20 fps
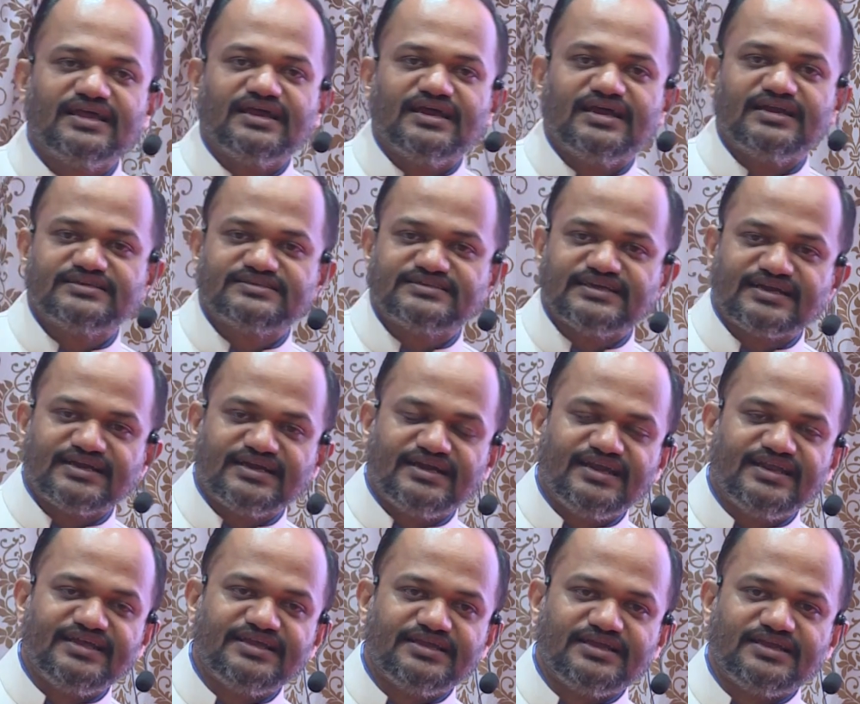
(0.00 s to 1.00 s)
And
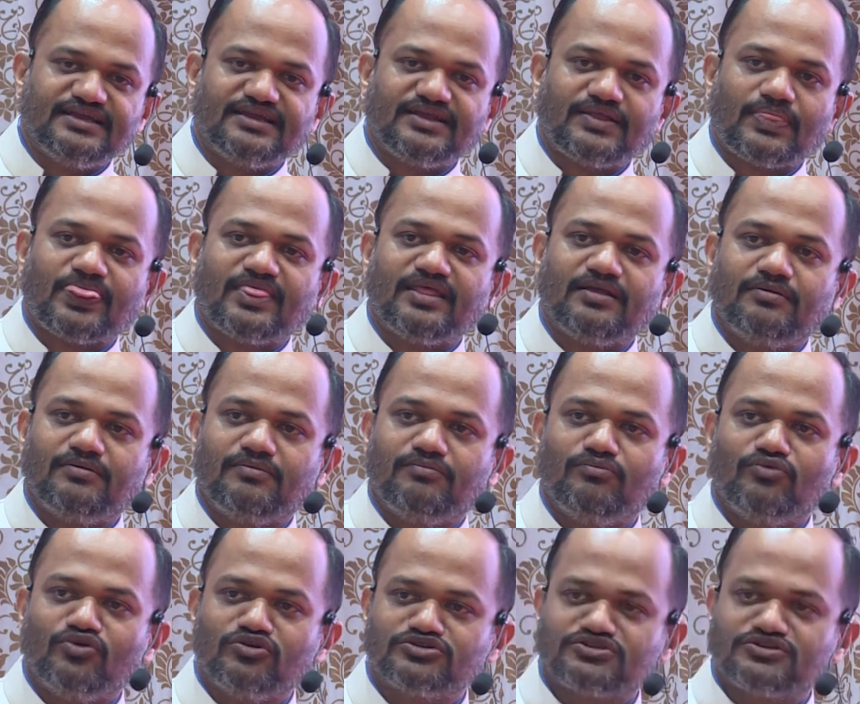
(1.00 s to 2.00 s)
secondly,
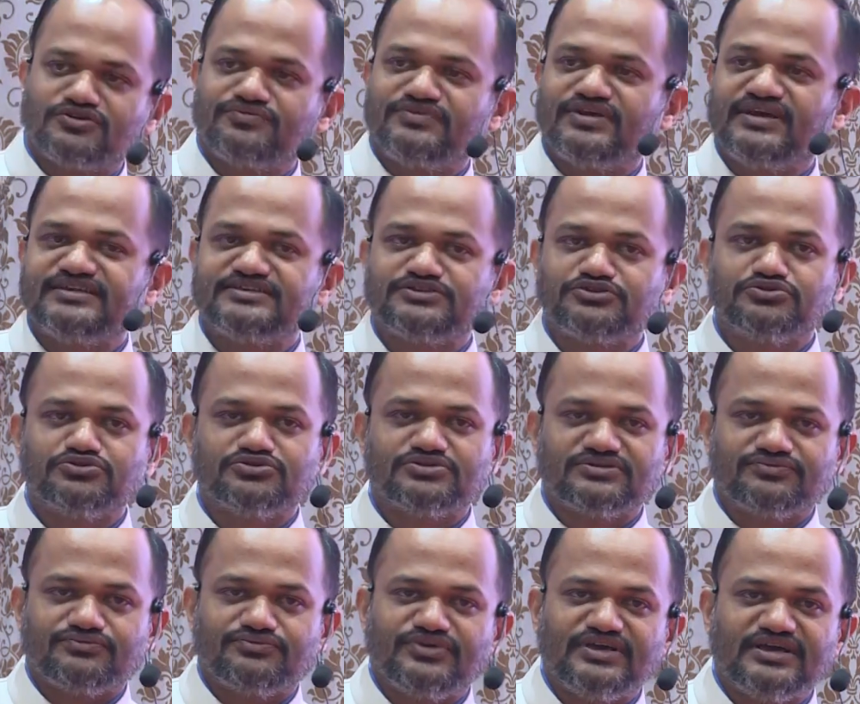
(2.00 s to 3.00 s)
most of the
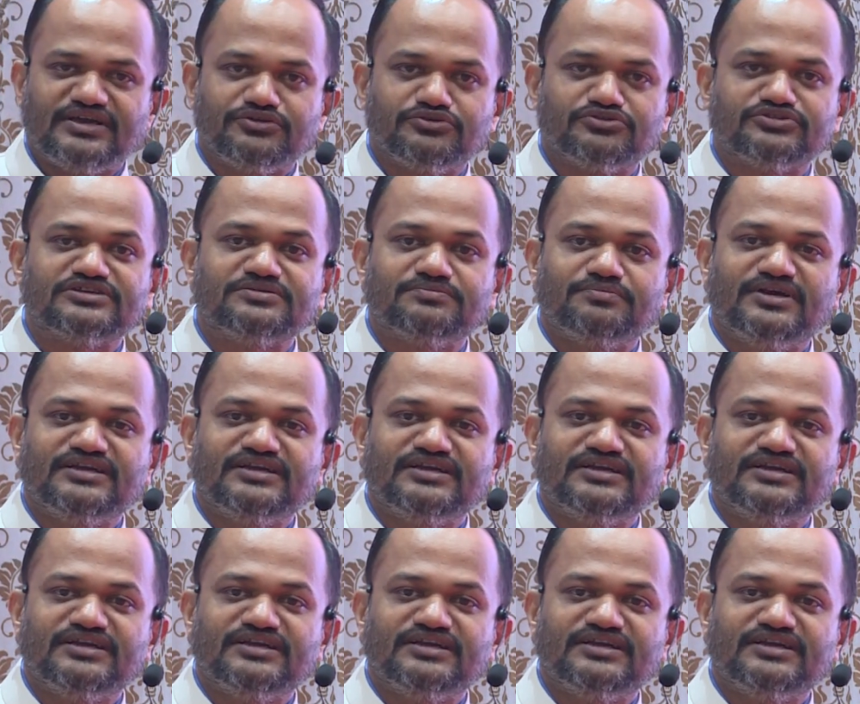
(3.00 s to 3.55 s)
ICUs we are using